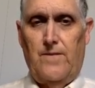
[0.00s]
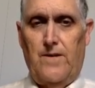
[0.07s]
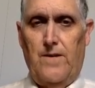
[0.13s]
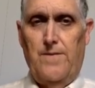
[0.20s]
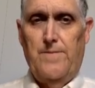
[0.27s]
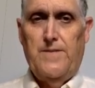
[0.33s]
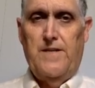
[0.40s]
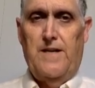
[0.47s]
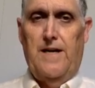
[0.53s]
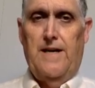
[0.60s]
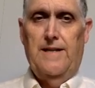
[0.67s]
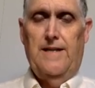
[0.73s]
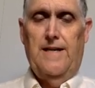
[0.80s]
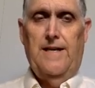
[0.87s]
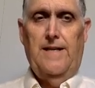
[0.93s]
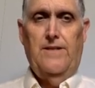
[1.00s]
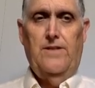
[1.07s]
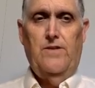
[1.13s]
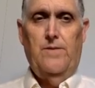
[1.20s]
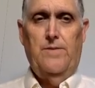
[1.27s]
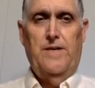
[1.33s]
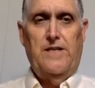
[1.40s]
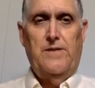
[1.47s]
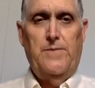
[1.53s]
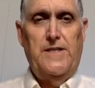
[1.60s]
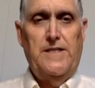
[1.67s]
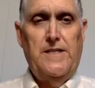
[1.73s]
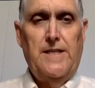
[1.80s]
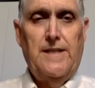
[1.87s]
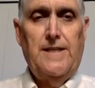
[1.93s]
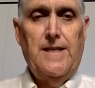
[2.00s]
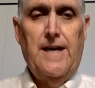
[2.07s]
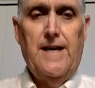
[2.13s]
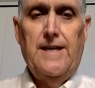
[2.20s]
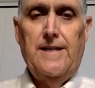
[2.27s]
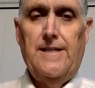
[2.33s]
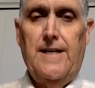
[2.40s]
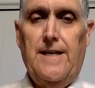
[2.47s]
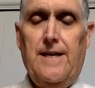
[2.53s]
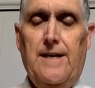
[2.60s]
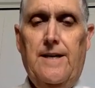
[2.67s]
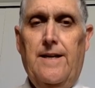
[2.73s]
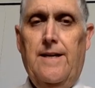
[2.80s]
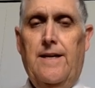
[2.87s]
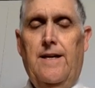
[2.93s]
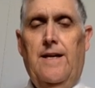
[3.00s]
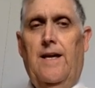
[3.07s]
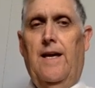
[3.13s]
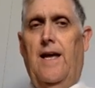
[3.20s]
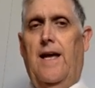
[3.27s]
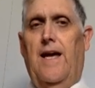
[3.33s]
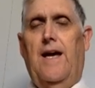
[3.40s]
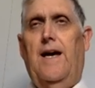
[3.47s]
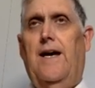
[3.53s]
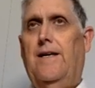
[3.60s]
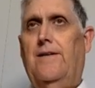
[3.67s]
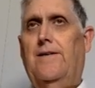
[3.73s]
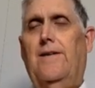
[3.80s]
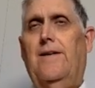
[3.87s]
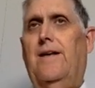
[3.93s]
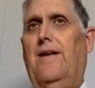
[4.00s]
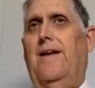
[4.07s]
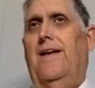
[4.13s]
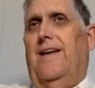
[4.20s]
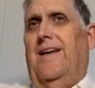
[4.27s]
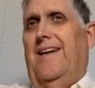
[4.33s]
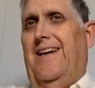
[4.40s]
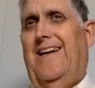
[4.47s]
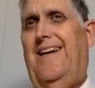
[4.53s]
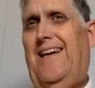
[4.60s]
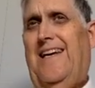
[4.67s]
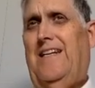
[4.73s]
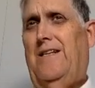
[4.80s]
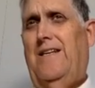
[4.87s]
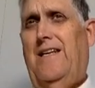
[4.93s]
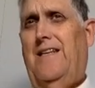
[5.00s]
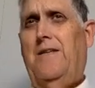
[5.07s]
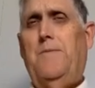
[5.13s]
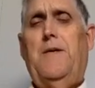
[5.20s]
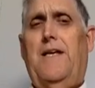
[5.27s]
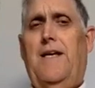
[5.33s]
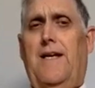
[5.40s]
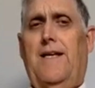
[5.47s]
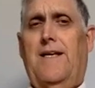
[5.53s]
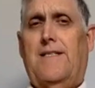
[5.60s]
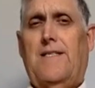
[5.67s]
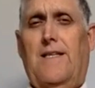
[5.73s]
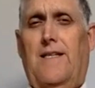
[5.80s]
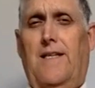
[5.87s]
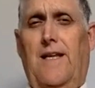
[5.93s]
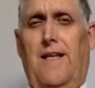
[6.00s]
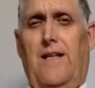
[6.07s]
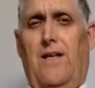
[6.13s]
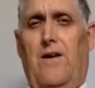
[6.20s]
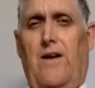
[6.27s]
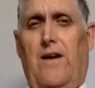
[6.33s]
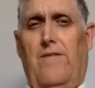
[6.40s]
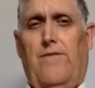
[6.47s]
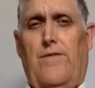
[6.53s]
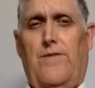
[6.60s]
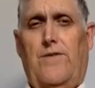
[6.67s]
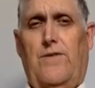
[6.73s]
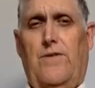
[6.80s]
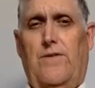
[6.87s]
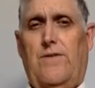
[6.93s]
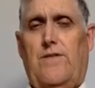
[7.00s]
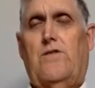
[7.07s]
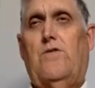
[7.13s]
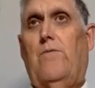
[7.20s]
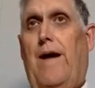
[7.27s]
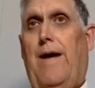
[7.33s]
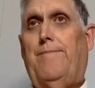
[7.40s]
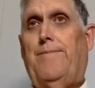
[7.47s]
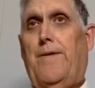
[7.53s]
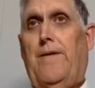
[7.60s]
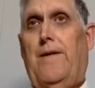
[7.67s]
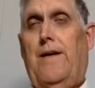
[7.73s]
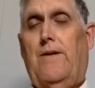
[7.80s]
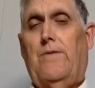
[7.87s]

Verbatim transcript: Oops, highlighted too much, but you get the idea. And it in the beginning, it's a little hard for students to wrap their head